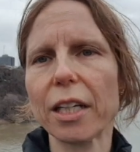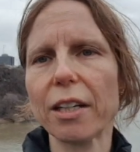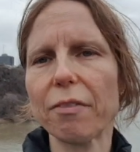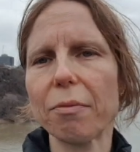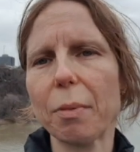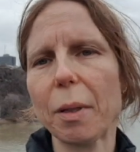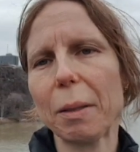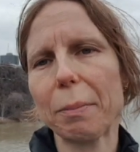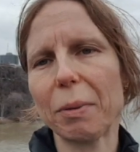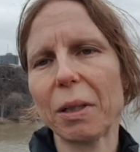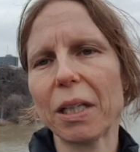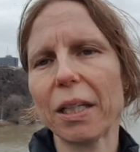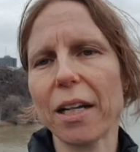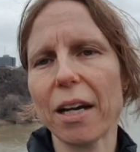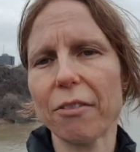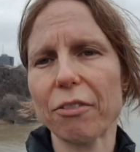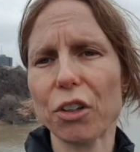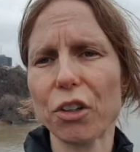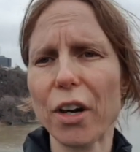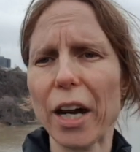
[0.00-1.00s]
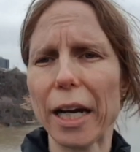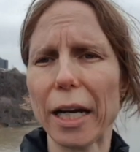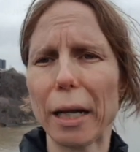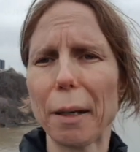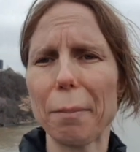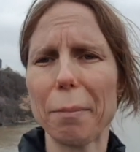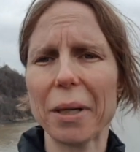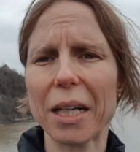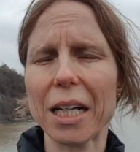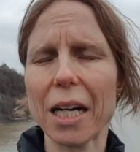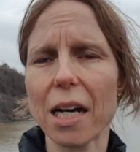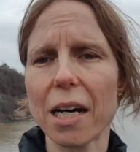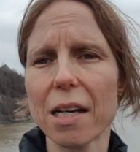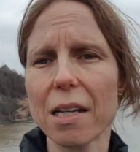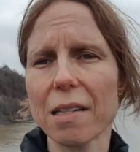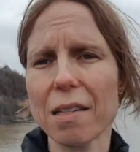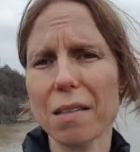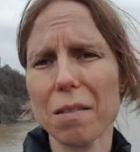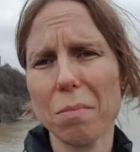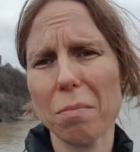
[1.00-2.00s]
give people enough credit
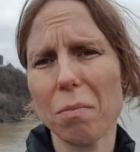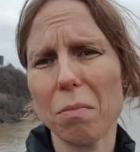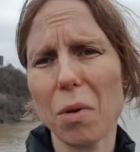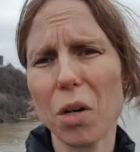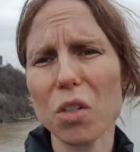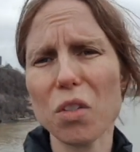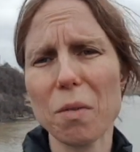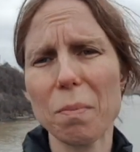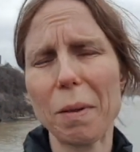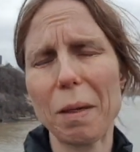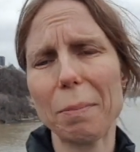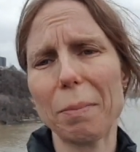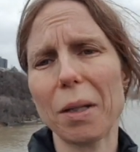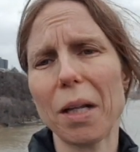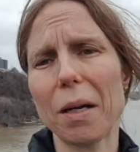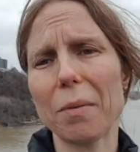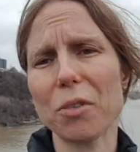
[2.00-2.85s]
because most people,